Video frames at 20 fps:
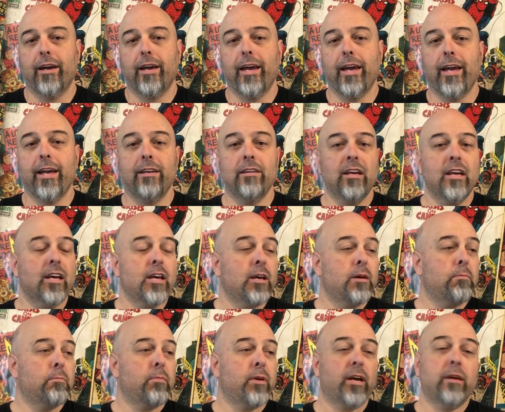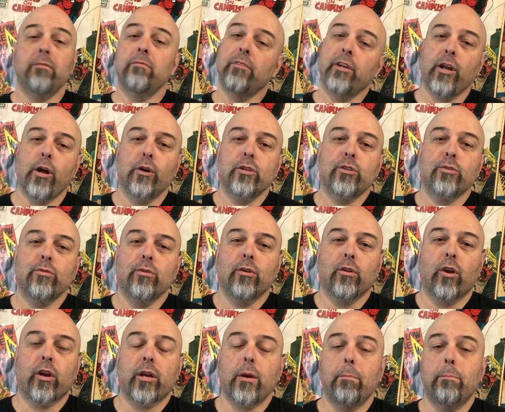And man, you know, sort of
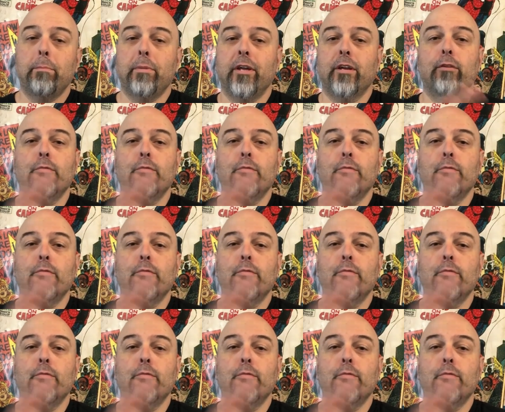like a bit